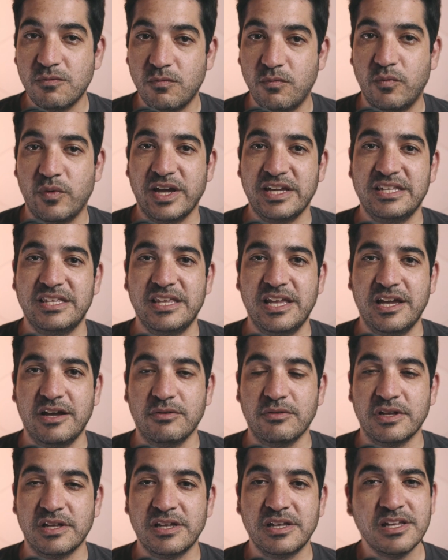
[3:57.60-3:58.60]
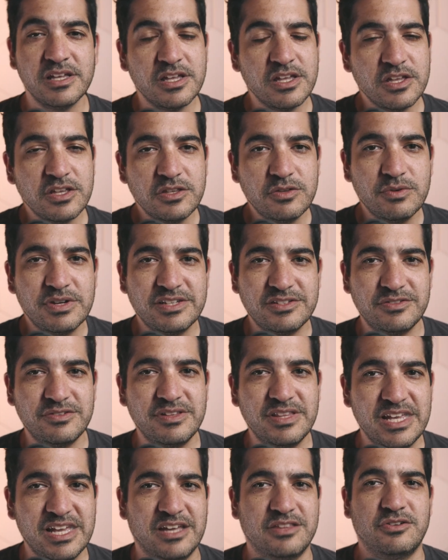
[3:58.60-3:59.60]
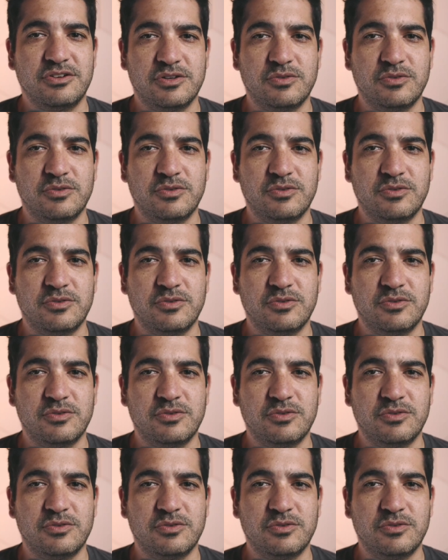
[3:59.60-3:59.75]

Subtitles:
right now. To answer the other